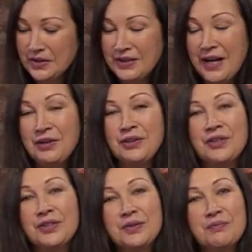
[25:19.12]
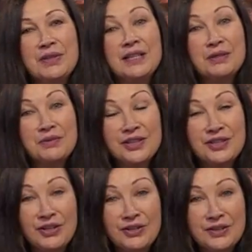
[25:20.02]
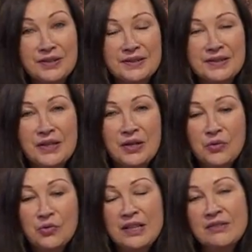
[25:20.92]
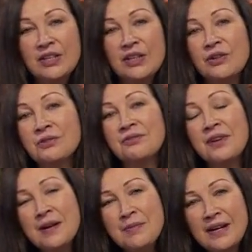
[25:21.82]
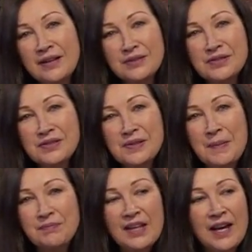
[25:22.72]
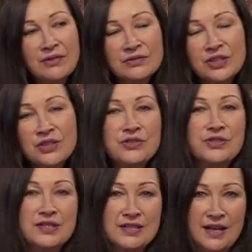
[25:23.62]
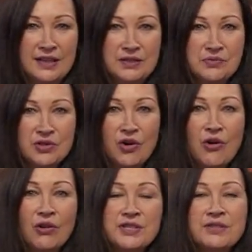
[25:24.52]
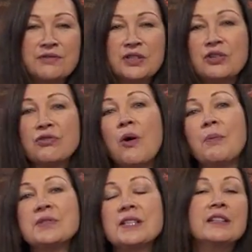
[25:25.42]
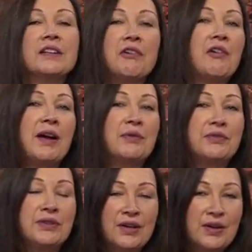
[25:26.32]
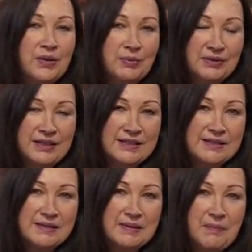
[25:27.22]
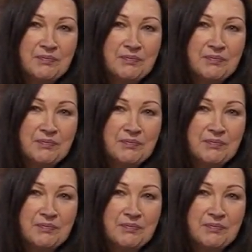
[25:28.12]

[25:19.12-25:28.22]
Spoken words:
Gareth can play with a dog. We live in an old farmhouse out in the countryside with all the different crops in and around the place.